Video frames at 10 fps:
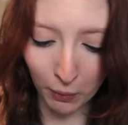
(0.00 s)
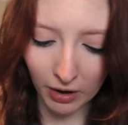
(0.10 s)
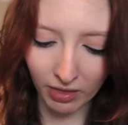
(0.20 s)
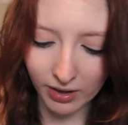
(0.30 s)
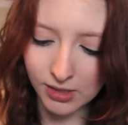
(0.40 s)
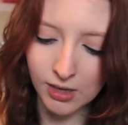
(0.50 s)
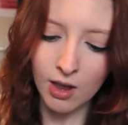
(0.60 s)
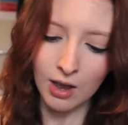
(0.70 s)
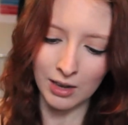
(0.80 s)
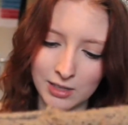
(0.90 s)
I can wear this,
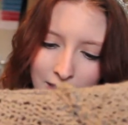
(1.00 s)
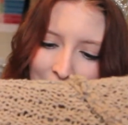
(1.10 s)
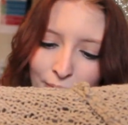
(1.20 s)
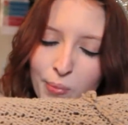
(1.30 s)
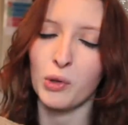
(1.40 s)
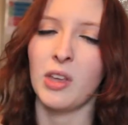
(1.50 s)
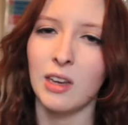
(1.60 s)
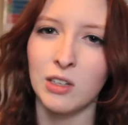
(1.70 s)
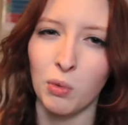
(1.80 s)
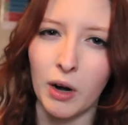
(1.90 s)
because it's kind of
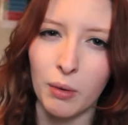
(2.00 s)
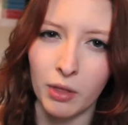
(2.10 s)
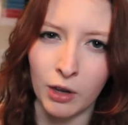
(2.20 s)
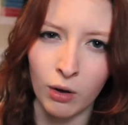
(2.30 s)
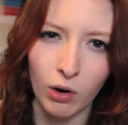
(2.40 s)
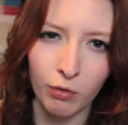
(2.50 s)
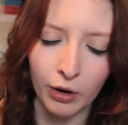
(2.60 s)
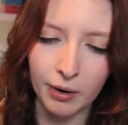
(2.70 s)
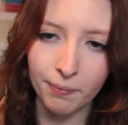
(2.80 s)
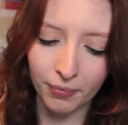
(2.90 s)
bulky to wear with a coat
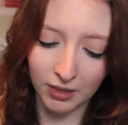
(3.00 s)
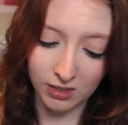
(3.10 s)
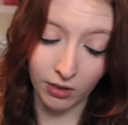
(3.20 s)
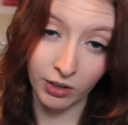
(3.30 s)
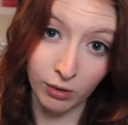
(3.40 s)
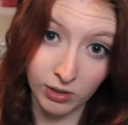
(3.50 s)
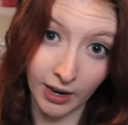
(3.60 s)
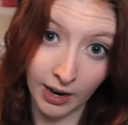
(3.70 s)
over it, at least all the coats I